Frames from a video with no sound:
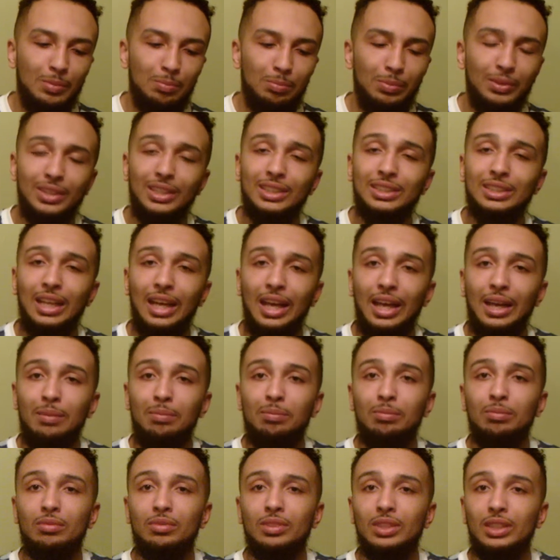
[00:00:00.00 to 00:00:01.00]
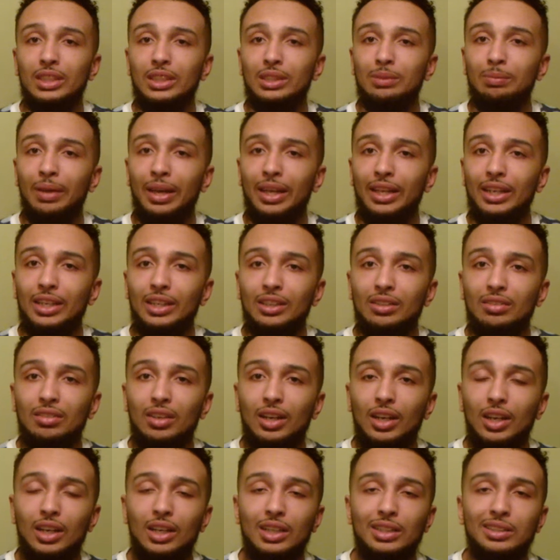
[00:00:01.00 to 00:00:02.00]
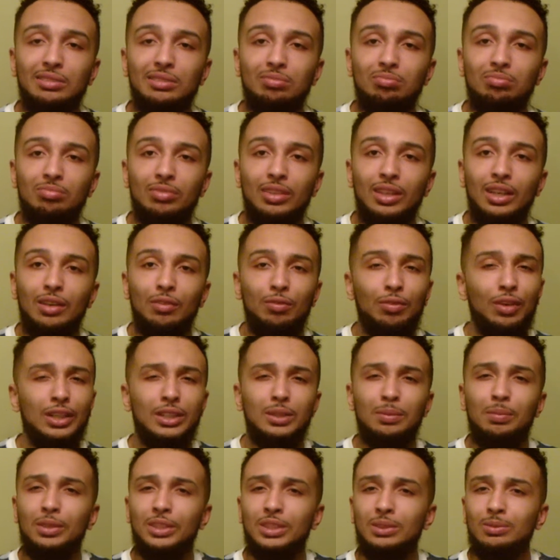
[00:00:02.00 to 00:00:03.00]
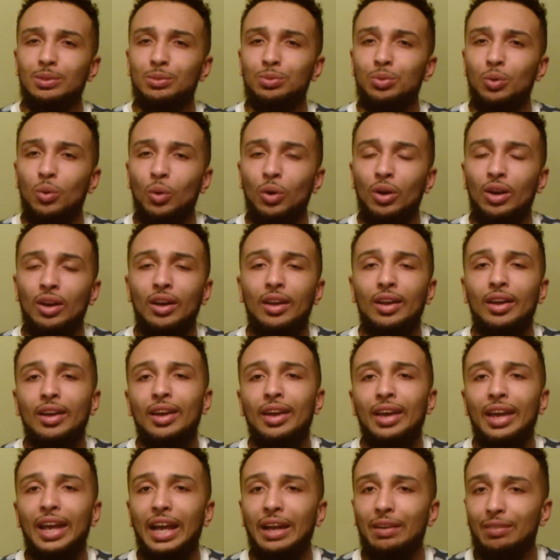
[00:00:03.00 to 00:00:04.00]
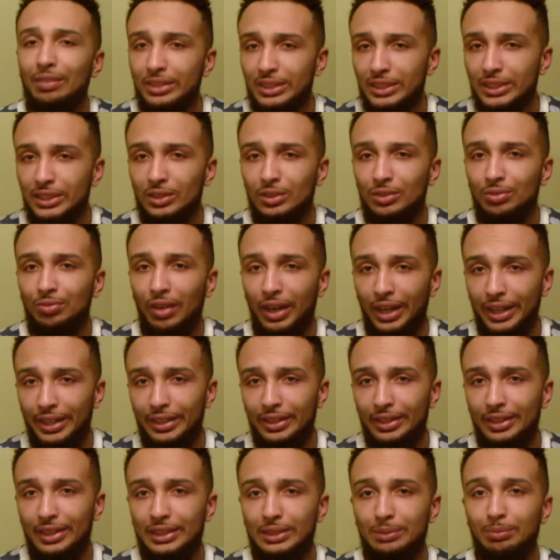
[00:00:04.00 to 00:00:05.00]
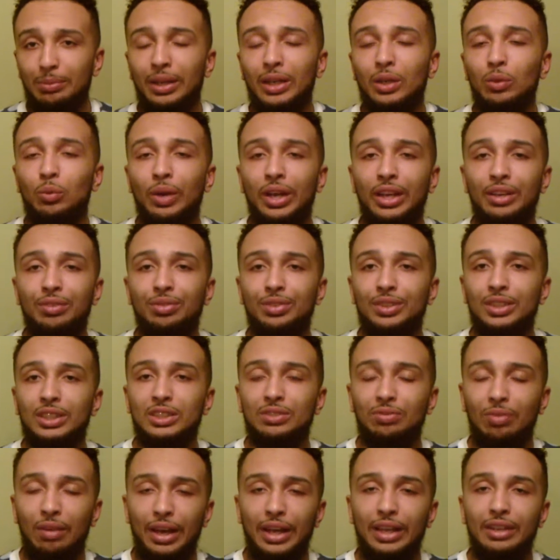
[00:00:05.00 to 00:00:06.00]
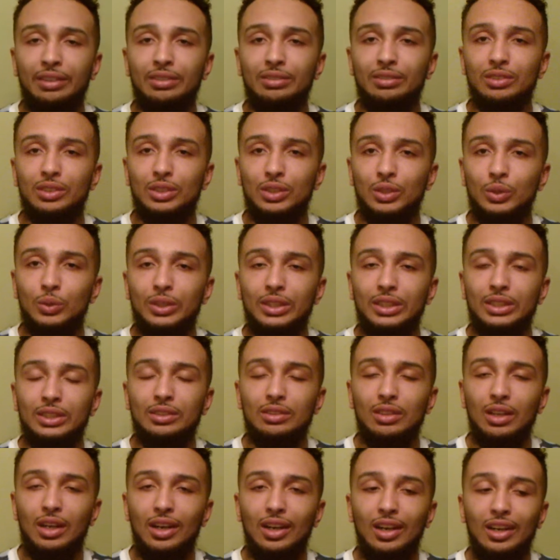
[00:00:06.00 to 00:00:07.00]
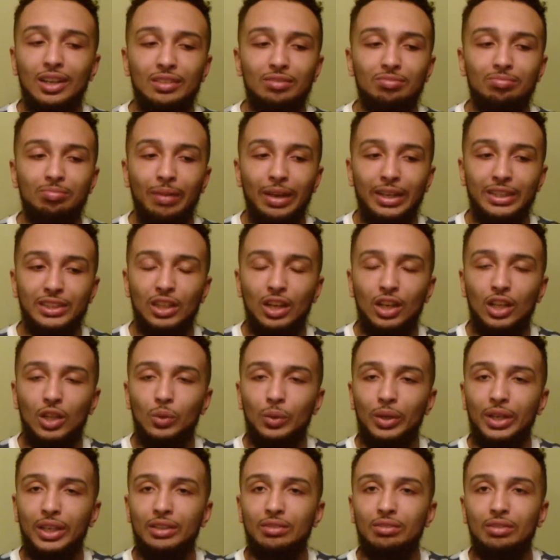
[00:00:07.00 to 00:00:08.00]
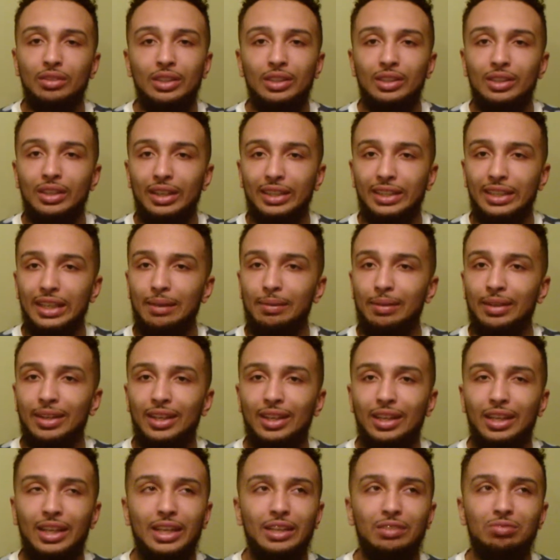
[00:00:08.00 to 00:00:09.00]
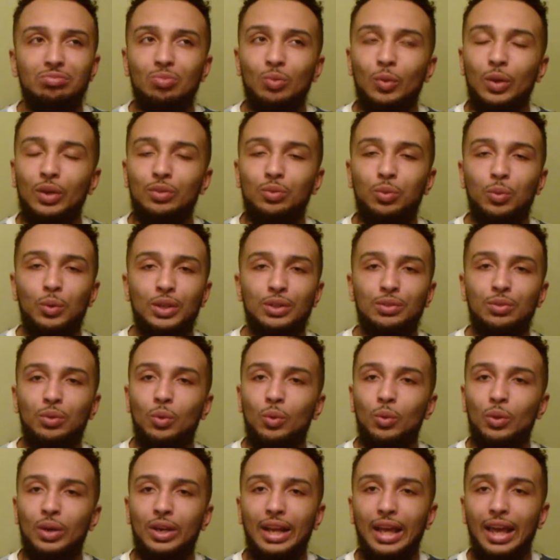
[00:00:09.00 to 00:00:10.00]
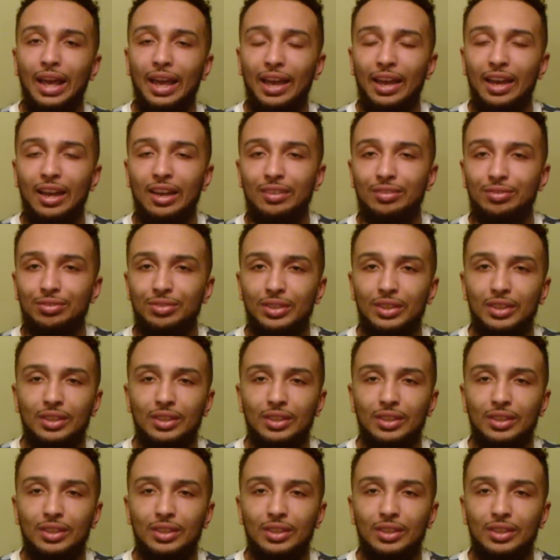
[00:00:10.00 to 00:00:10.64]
But this time he made it. Forgot to mention before, every single fighter has made weight for this fight, including Max Holloway. He came in at like 144 and a half.